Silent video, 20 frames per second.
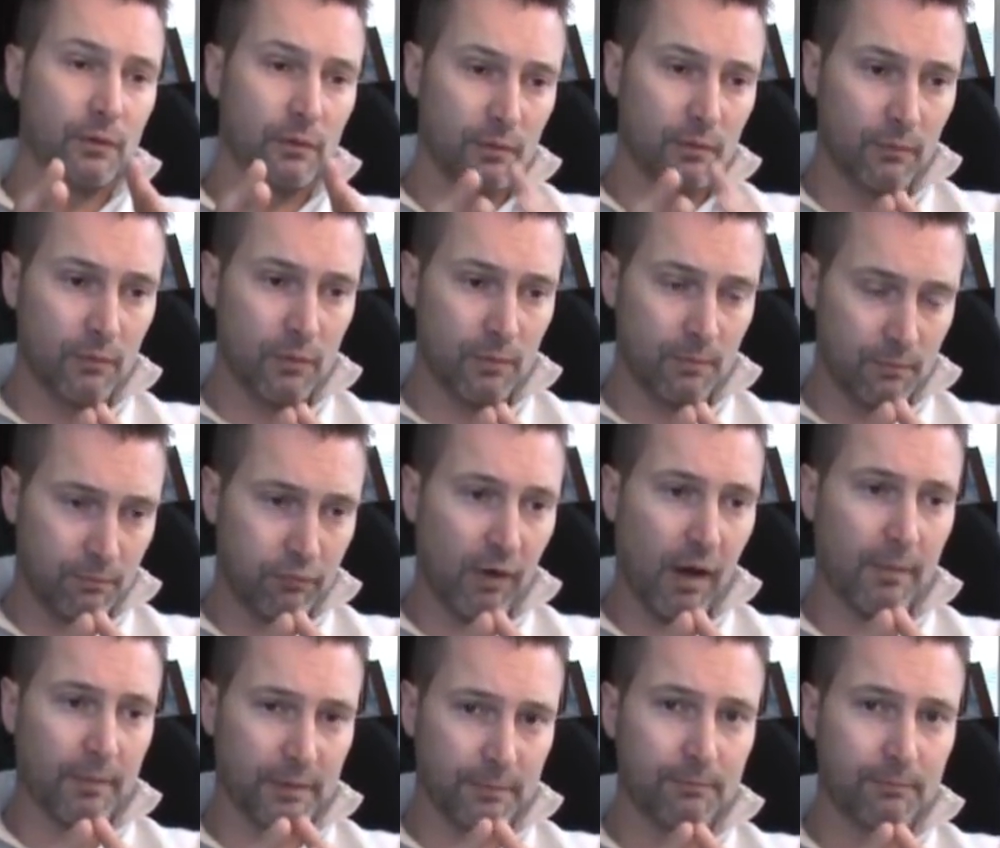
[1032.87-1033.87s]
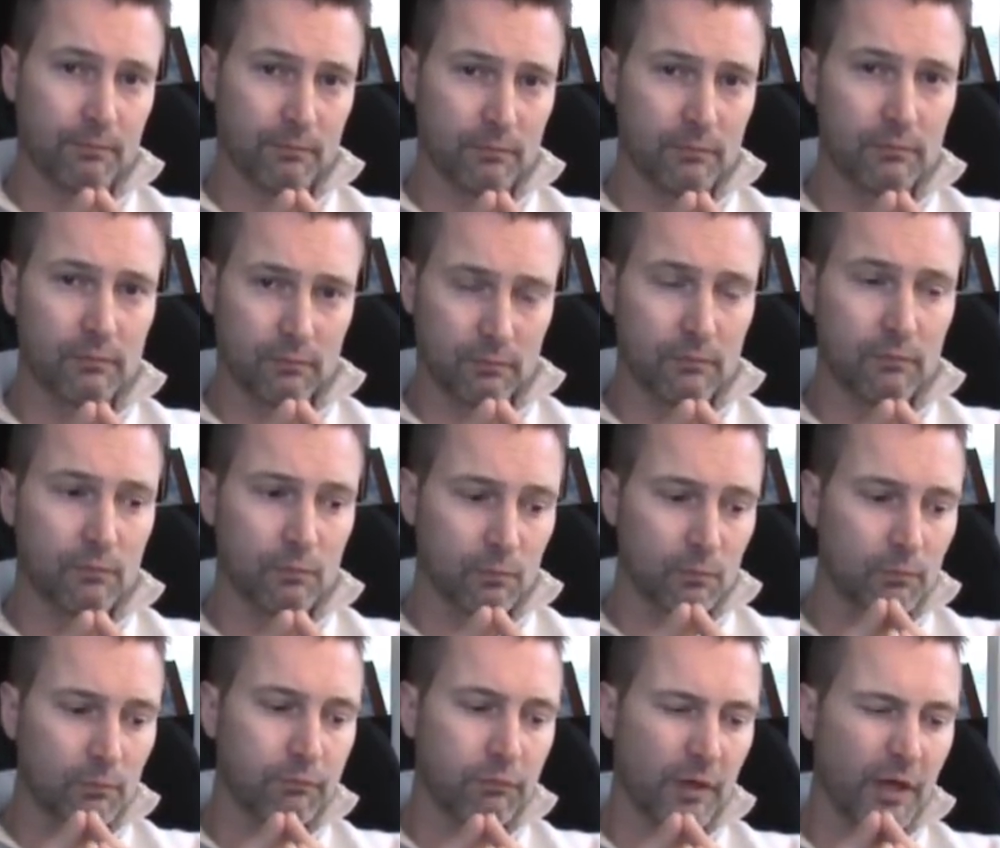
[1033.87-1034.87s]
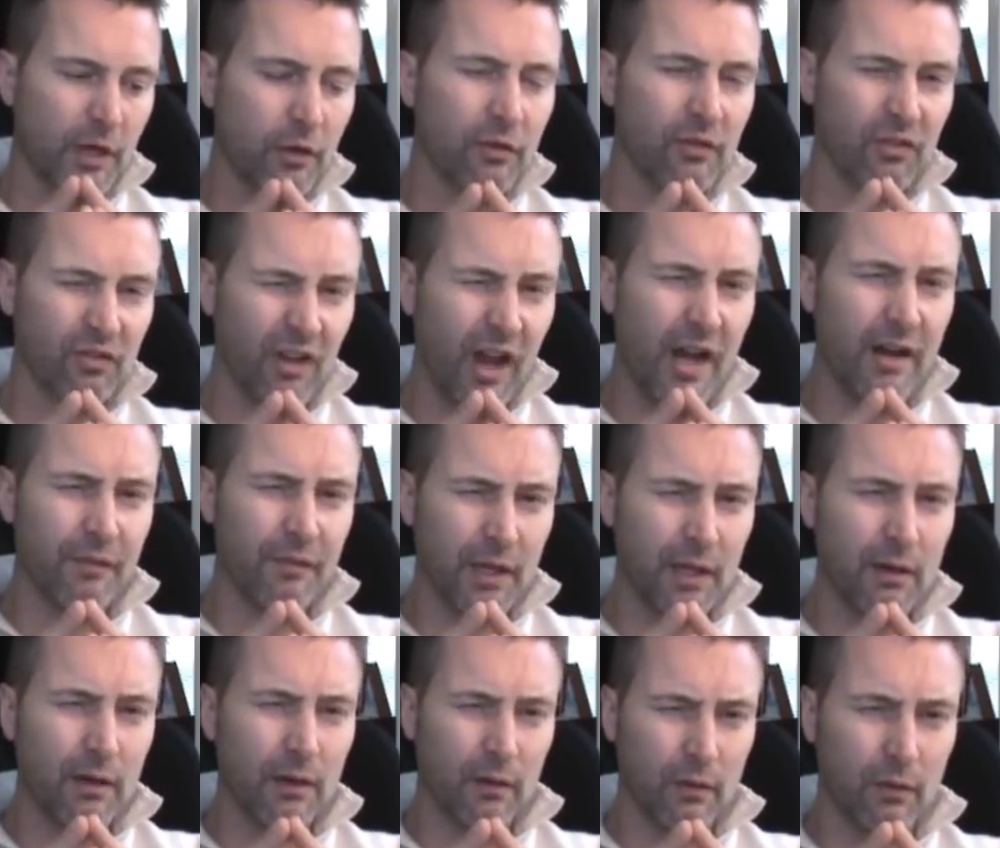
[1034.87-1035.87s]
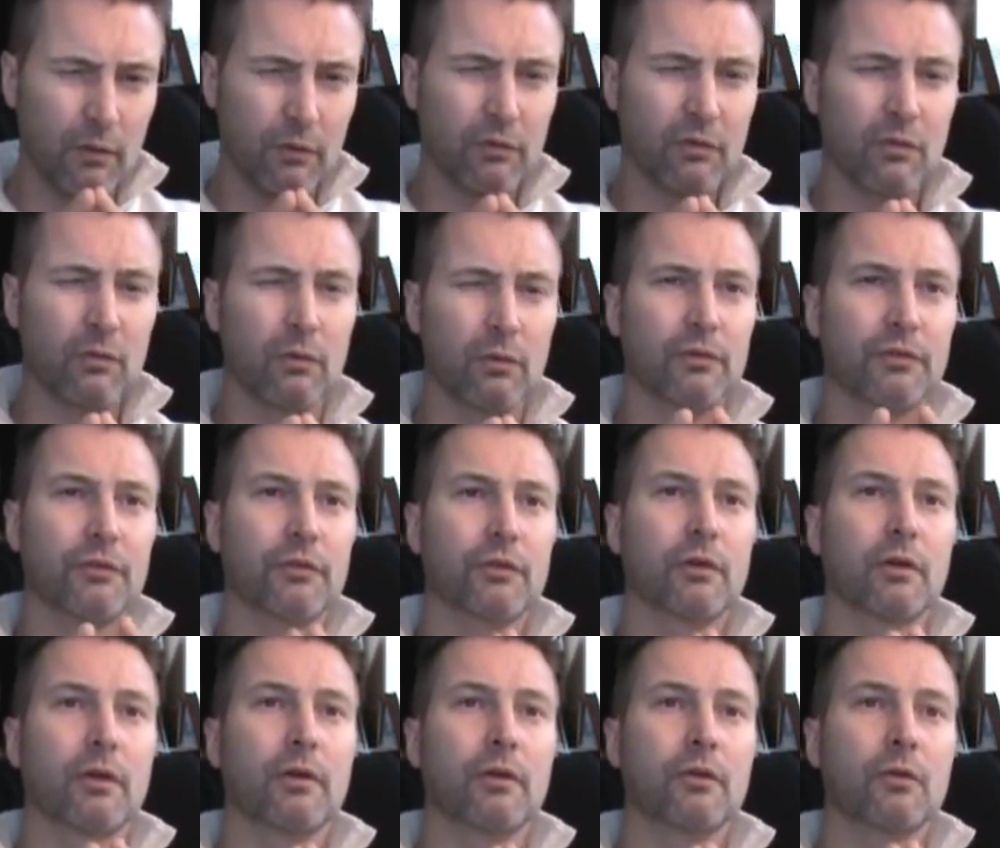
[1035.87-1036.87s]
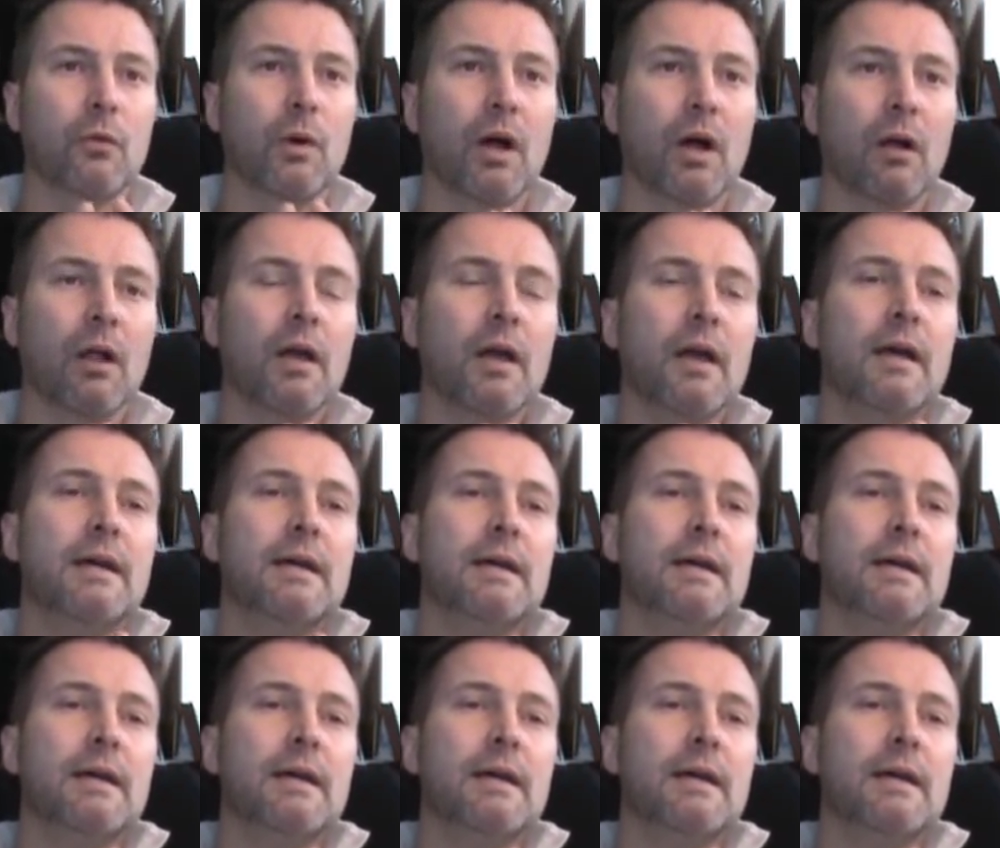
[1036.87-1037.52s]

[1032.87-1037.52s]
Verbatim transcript: You're probably pretty good sign if you get into those schools, you're going to do well.